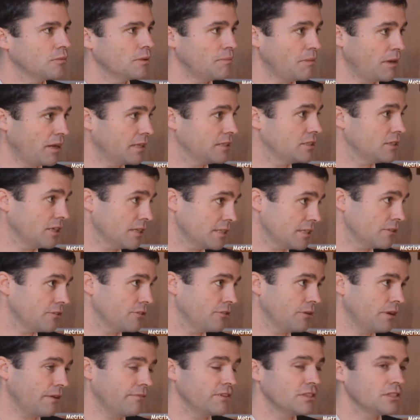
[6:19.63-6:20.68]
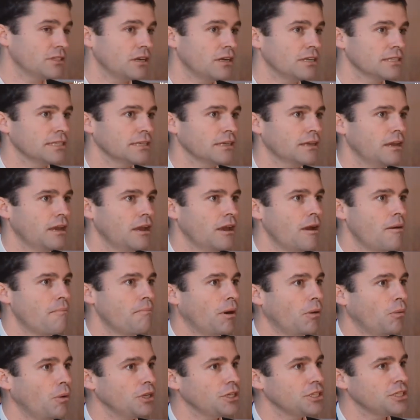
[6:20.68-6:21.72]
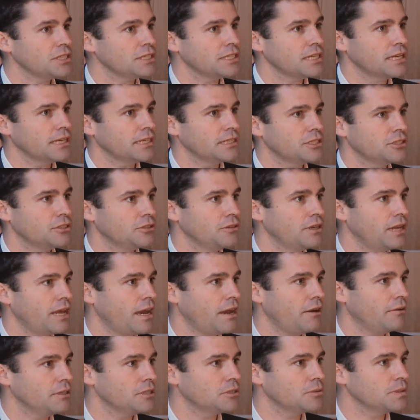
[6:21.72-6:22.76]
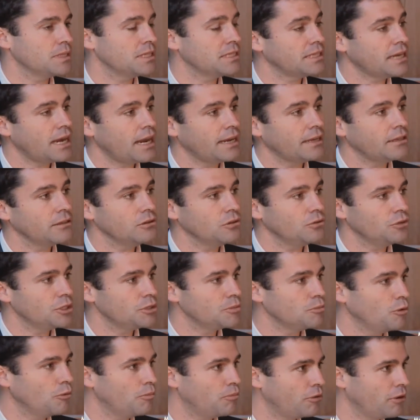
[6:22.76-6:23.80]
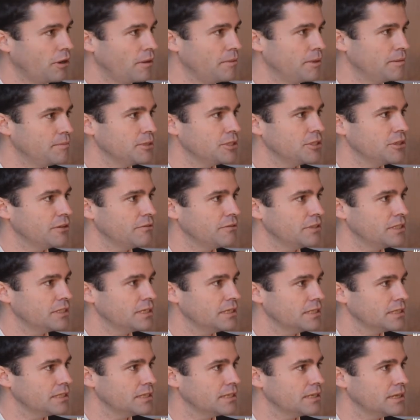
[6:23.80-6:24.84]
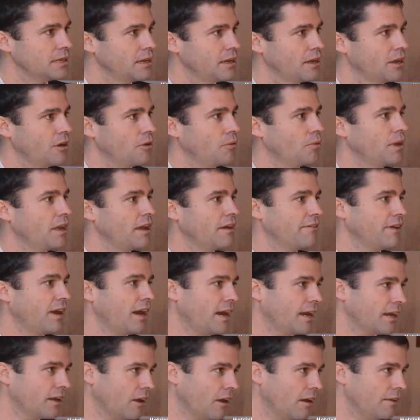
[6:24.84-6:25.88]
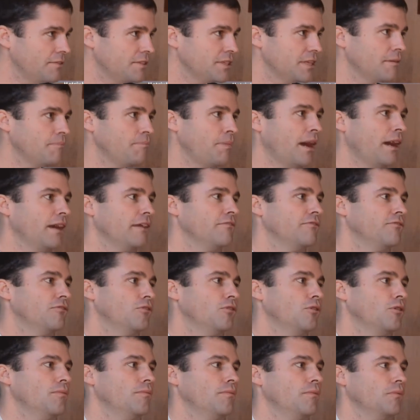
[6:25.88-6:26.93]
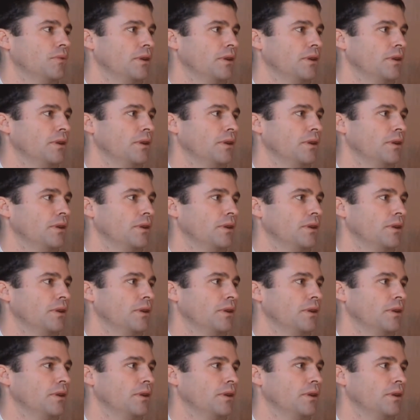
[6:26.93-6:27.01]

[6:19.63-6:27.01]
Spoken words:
We monetize it through advertising. But what you're seeing us do now is we're starting to launch more premium services. We have archives that are paid for.